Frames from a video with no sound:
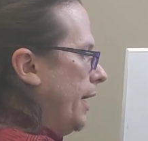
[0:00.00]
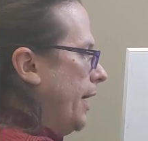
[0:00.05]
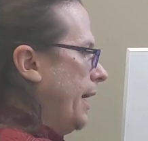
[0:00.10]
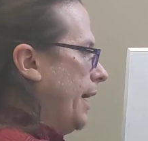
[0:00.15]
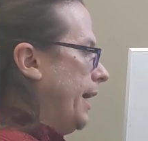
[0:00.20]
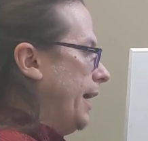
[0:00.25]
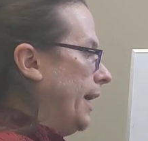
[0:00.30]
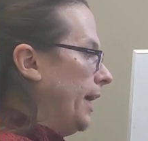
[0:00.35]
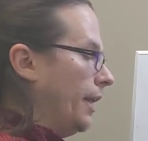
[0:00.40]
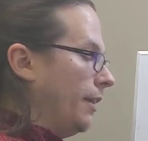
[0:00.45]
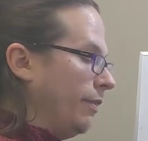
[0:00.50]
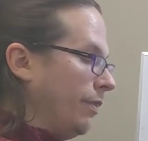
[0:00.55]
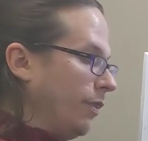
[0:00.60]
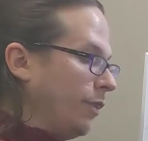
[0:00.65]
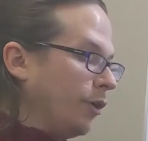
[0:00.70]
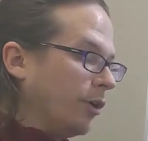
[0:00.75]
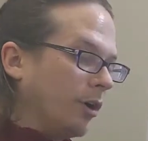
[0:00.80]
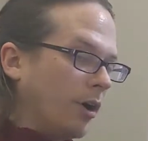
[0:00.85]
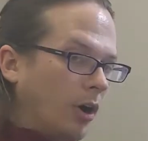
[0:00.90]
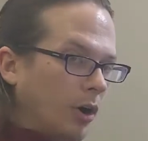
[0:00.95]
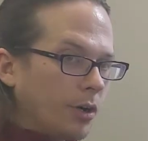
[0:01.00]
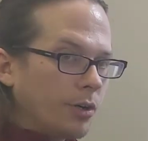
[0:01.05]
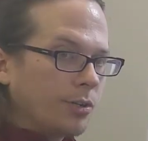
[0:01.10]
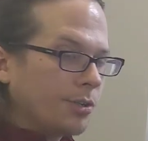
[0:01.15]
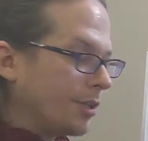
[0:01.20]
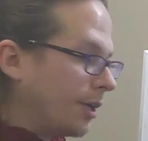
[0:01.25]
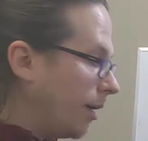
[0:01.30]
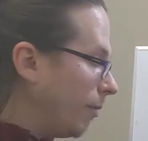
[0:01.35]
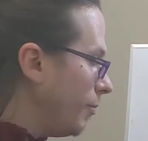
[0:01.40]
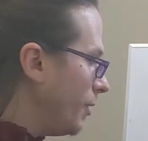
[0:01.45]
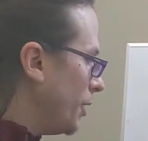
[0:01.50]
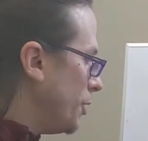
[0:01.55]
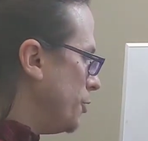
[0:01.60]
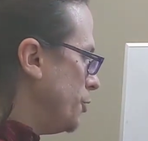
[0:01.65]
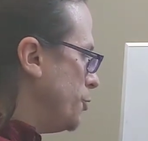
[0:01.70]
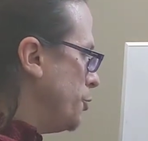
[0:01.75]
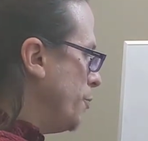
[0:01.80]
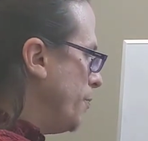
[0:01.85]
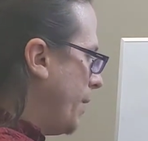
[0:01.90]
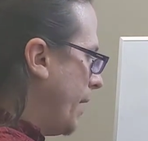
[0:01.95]
and there are some that
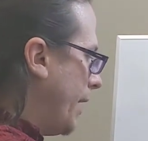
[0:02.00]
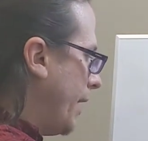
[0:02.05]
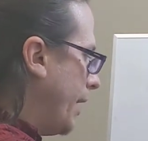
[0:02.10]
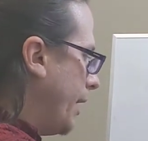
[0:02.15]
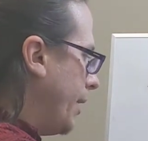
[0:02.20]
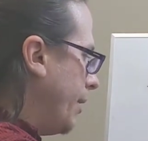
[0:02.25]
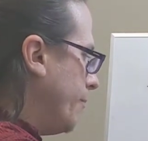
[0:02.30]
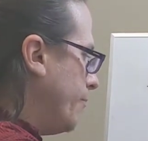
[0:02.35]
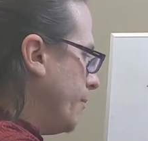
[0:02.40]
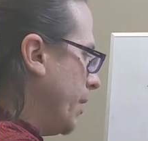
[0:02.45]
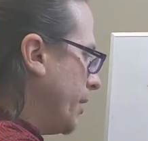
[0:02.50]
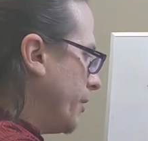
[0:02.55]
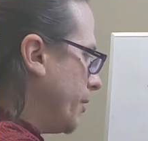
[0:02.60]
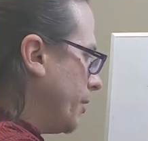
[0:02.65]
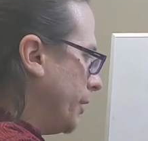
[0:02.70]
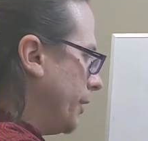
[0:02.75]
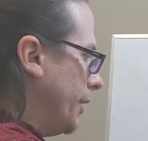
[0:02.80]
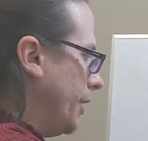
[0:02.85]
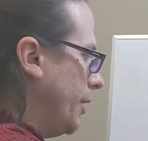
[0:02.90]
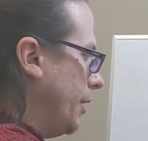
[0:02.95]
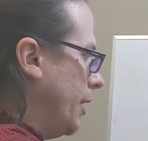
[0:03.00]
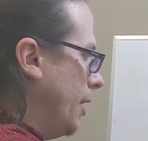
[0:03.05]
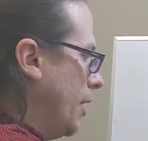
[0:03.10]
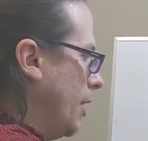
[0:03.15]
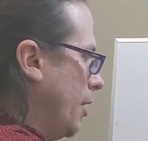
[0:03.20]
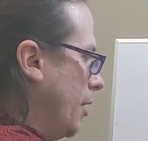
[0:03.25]
do pay monthly